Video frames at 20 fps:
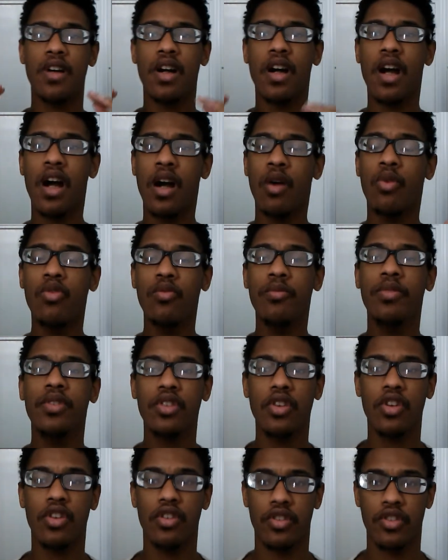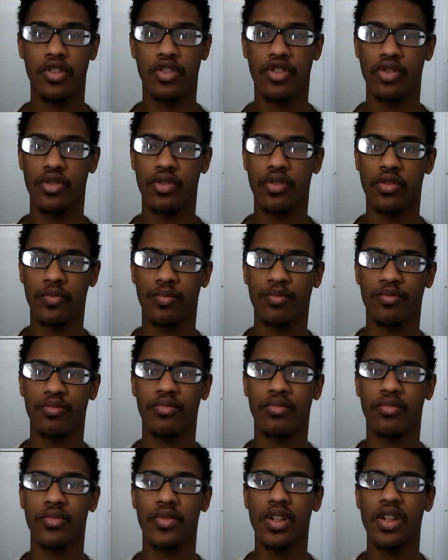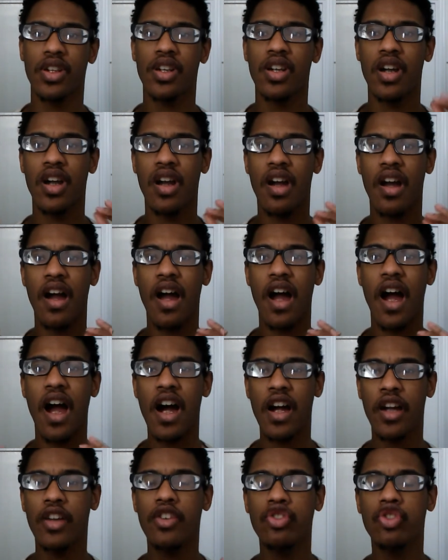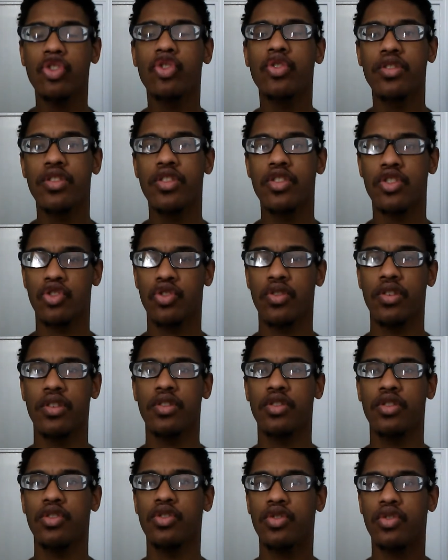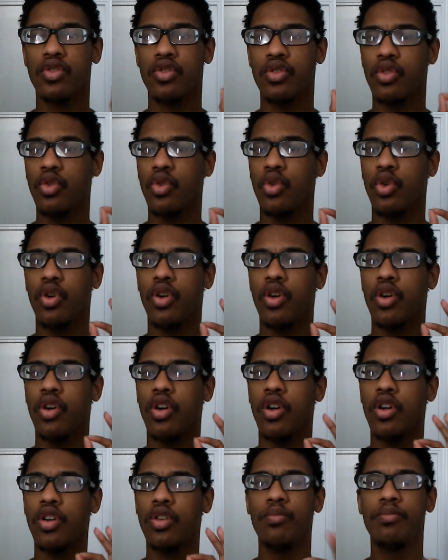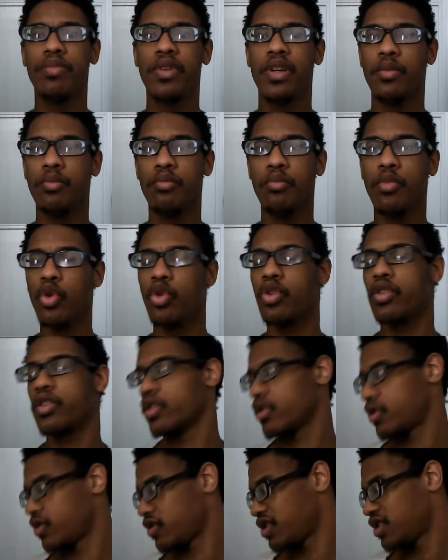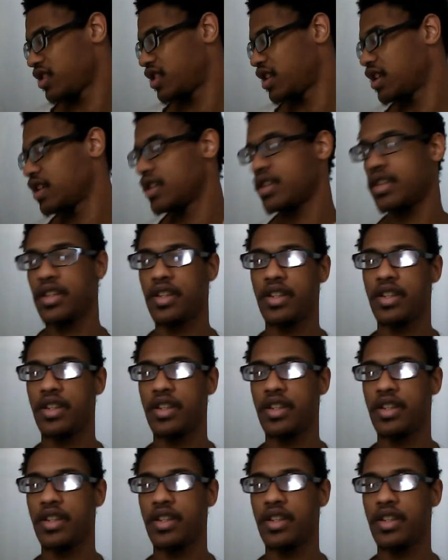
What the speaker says: I will be honest, sir. I enjoyed this trailer a little bit more than